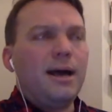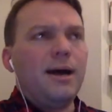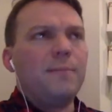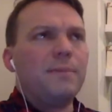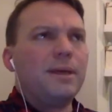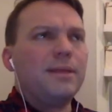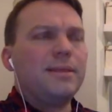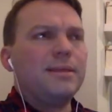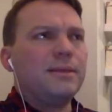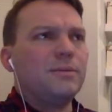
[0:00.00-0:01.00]
I
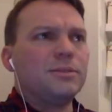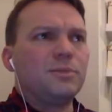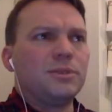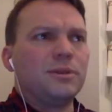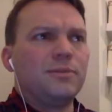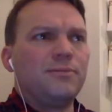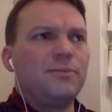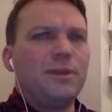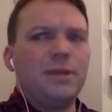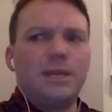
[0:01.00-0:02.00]
think that was a
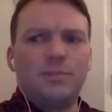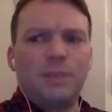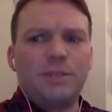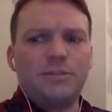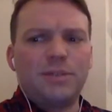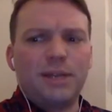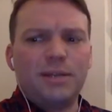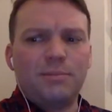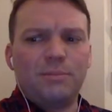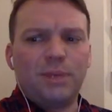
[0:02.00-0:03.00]
fairly expensive
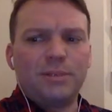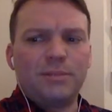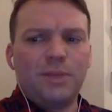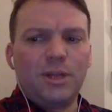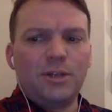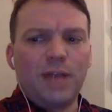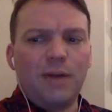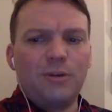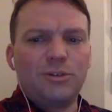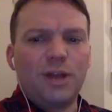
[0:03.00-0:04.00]
site, but I'm not
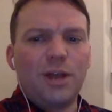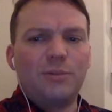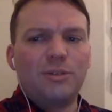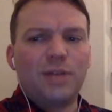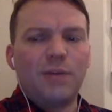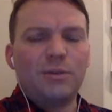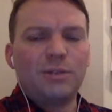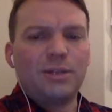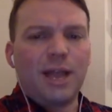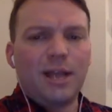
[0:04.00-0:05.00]
sure how much of that
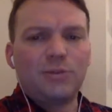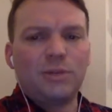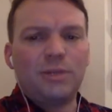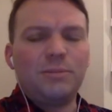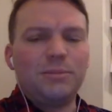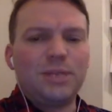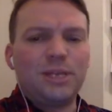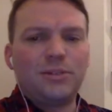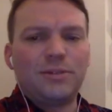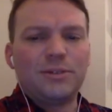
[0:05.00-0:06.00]
was the actual
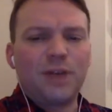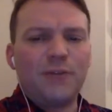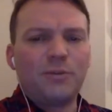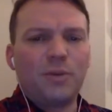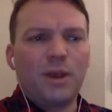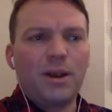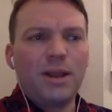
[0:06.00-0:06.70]
implementation of the software.